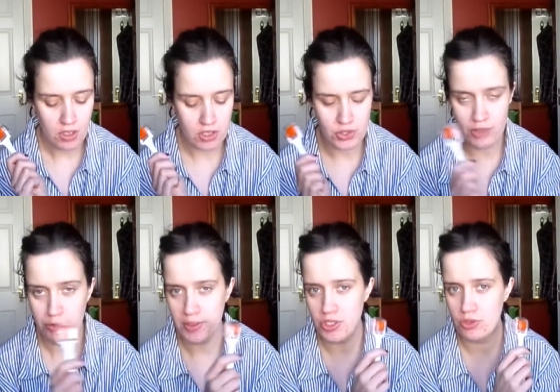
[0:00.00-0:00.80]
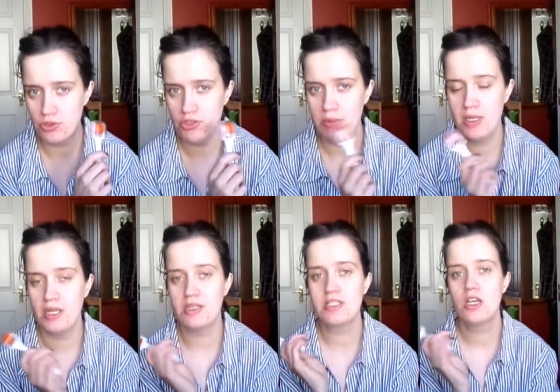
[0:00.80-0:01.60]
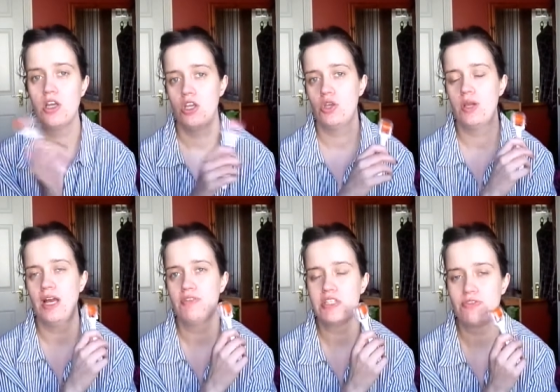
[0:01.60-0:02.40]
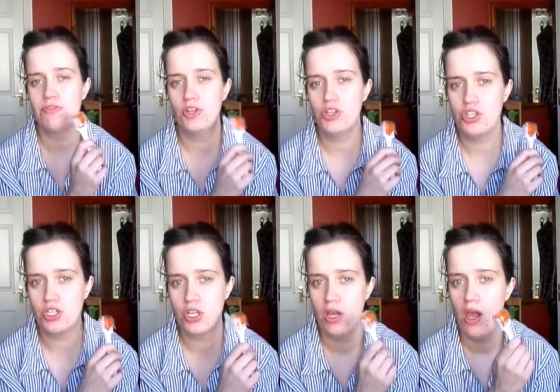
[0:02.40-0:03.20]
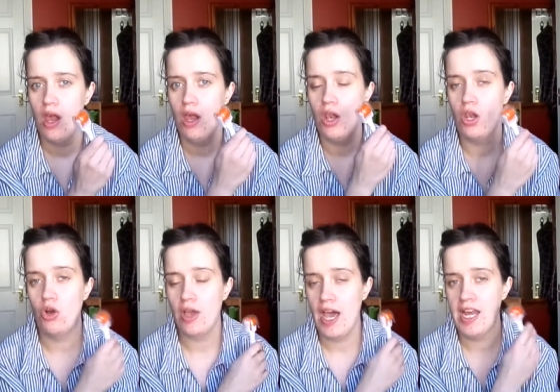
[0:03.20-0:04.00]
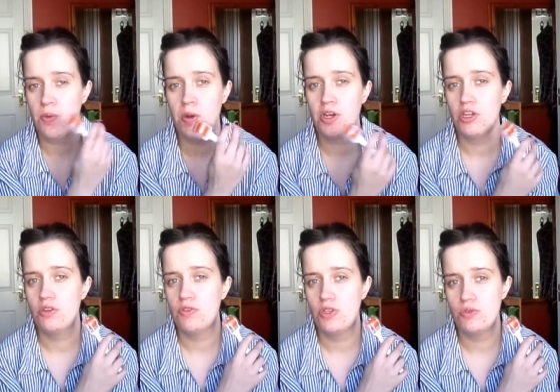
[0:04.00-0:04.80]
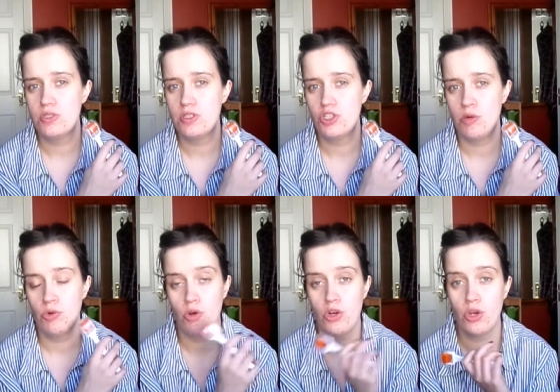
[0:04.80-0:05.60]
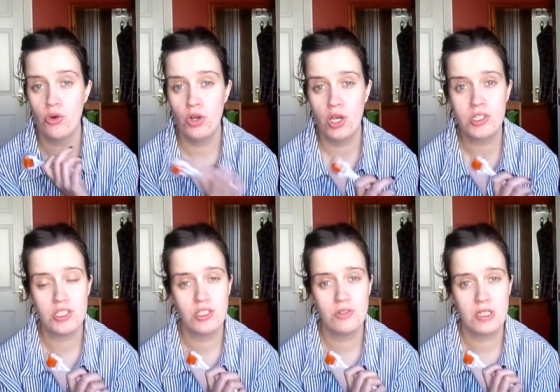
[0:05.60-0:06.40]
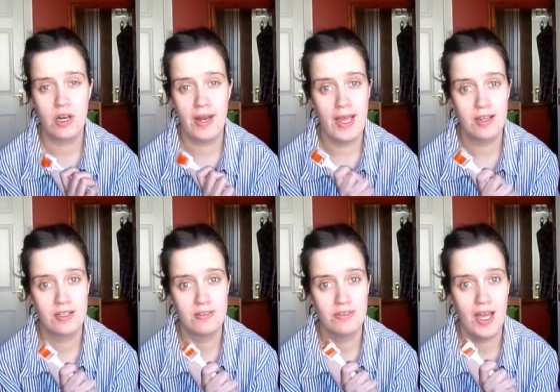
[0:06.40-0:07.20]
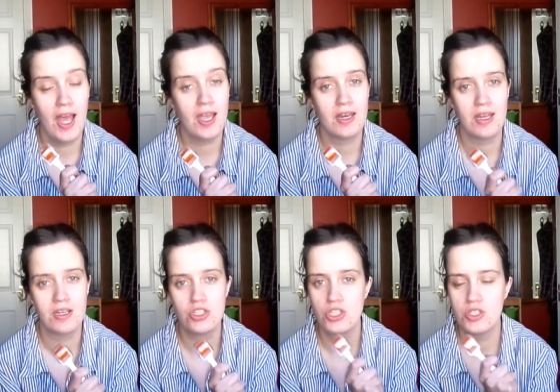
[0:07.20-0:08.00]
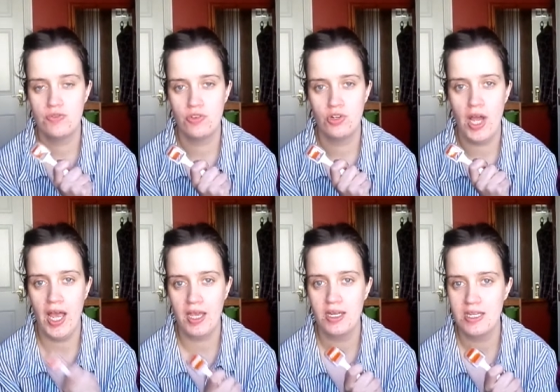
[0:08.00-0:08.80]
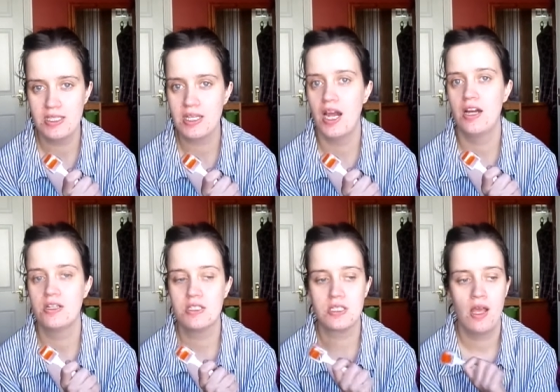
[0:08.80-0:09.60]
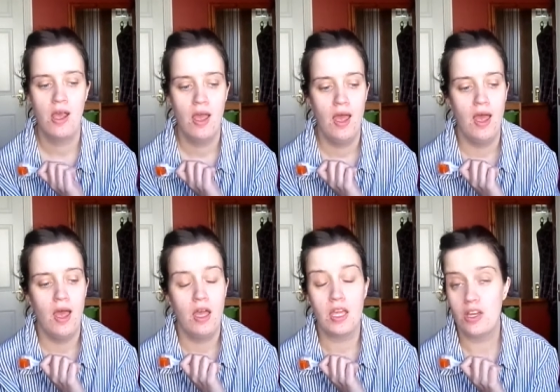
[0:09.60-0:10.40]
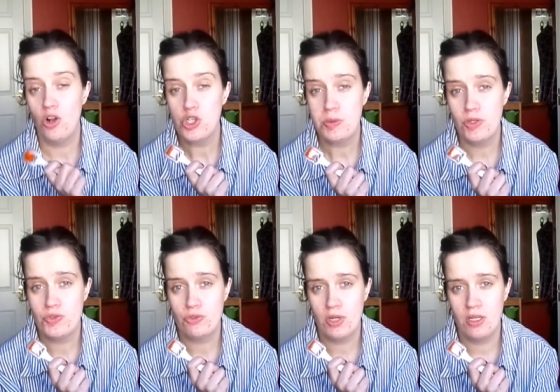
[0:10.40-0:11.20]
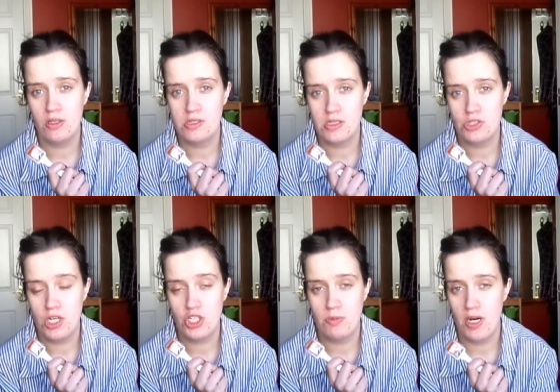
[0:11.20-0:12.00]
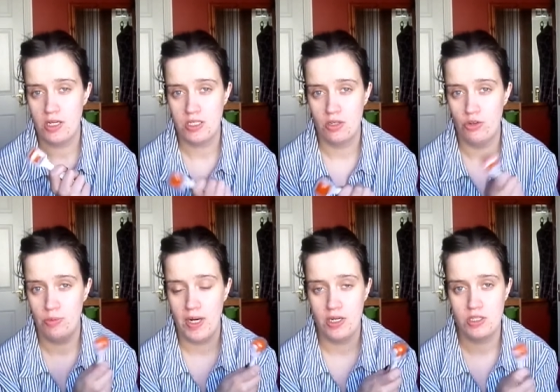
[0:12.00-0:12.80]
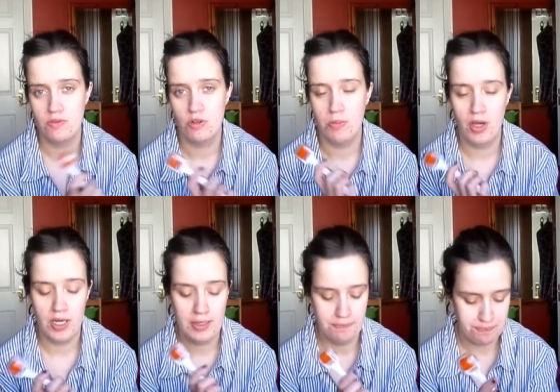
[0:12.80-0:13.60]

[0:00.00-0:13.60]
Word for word: So after about 2 or 3 minutes, you'll have this flushed look anywhere that you've used the derma roller. You're not to use it on active acne. It's just for acne scars. It can also be used for wrinkles and stretch marks on other parts of your body.